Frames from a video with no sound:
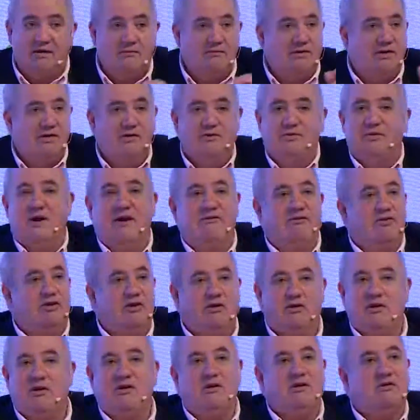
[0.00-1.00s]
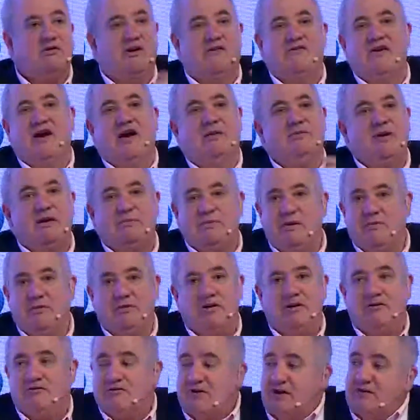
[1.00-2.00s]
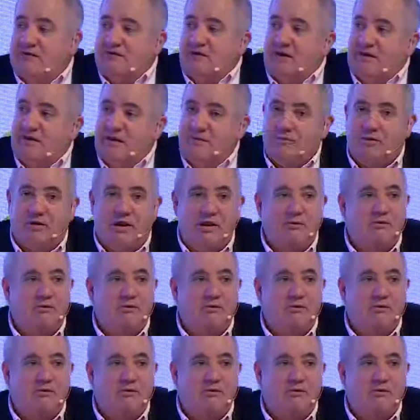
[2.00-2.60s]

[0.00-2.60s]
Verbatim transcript: because we have a lot of Arabic people in France, for example,